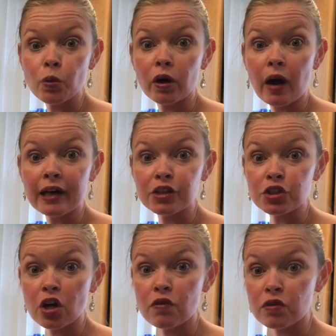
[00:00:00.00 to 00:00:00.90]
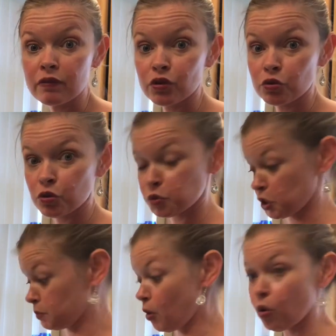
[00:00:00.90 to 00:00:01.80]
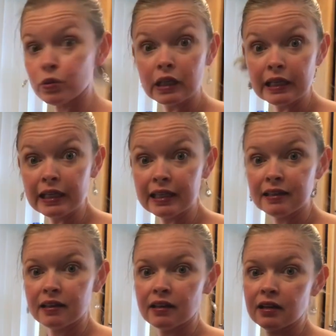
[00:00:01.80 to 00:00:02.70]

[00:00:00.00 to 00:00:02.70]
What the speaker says: Well, I discovered if you use this bowl with a lid,